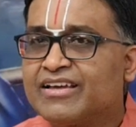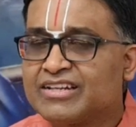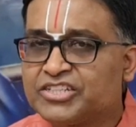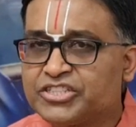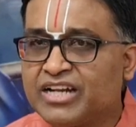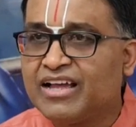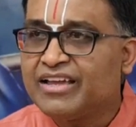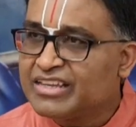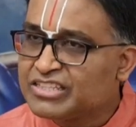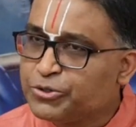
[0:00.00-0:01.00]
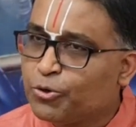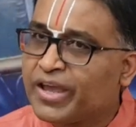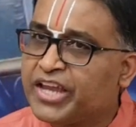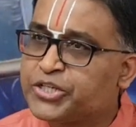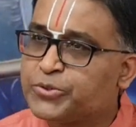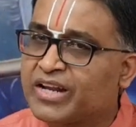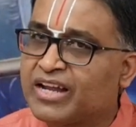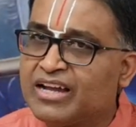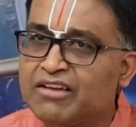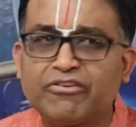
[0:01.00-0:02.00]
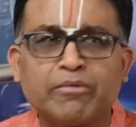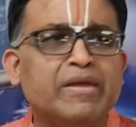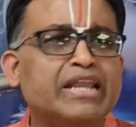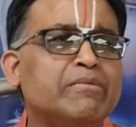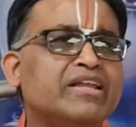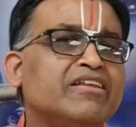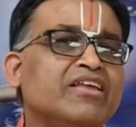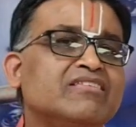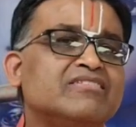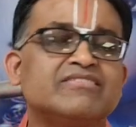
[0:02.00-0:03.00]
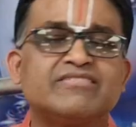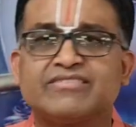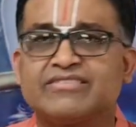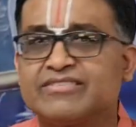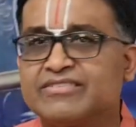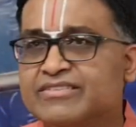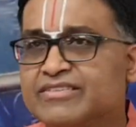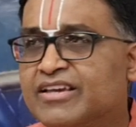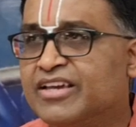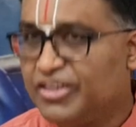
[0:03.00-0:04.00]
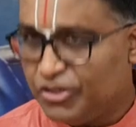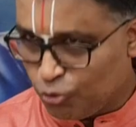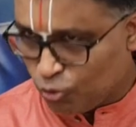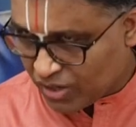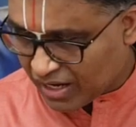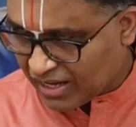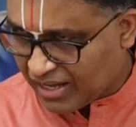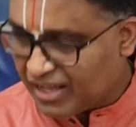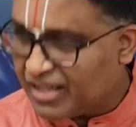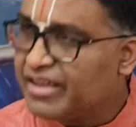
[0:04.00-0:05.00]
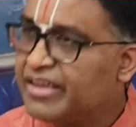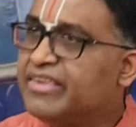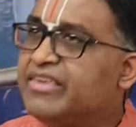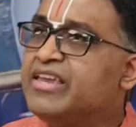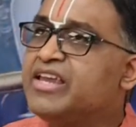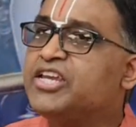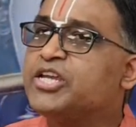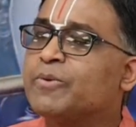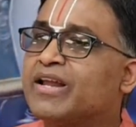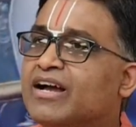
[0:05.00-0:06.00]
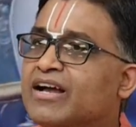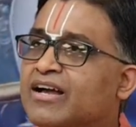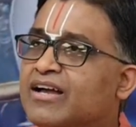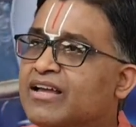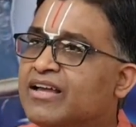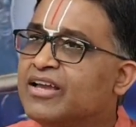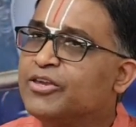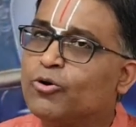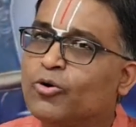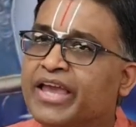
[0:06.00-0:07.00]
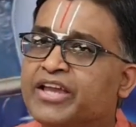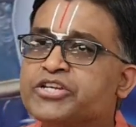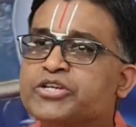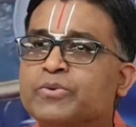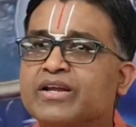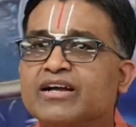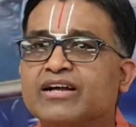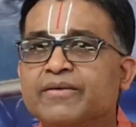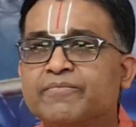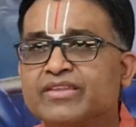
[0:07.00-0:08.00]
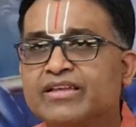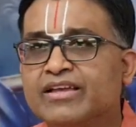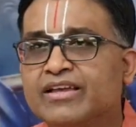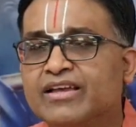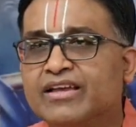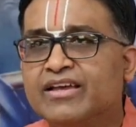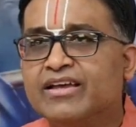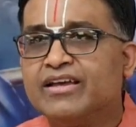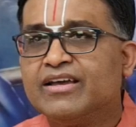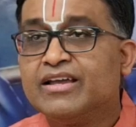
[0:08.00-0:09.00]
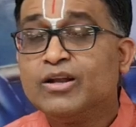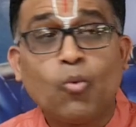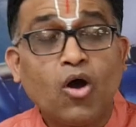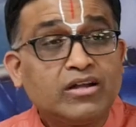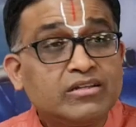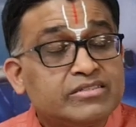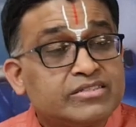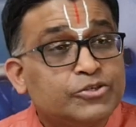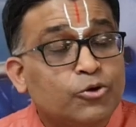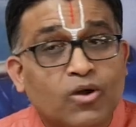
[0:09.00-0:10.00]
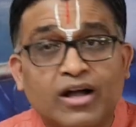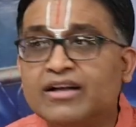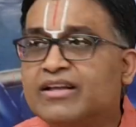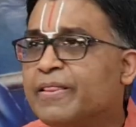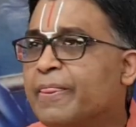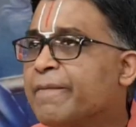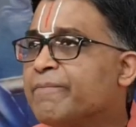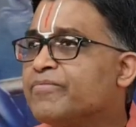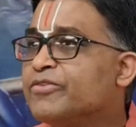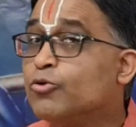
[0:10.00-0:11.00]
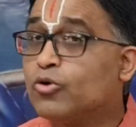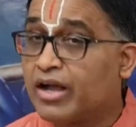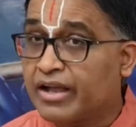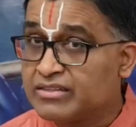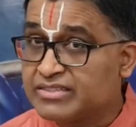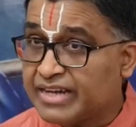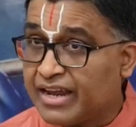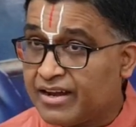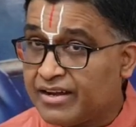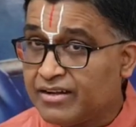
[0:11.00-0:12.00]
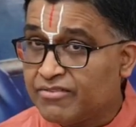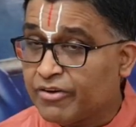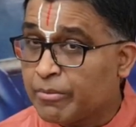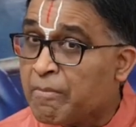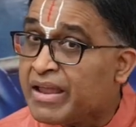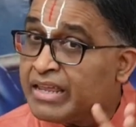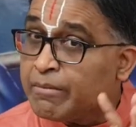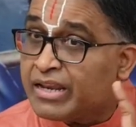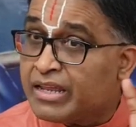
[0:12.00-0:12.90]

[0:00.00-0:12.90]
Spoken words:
Krishna is Yogeshwara for many, many reasons. Yogaha, Ishwaraha, Yogeshwaraha. Now, what is yoga? Yoga can stand for many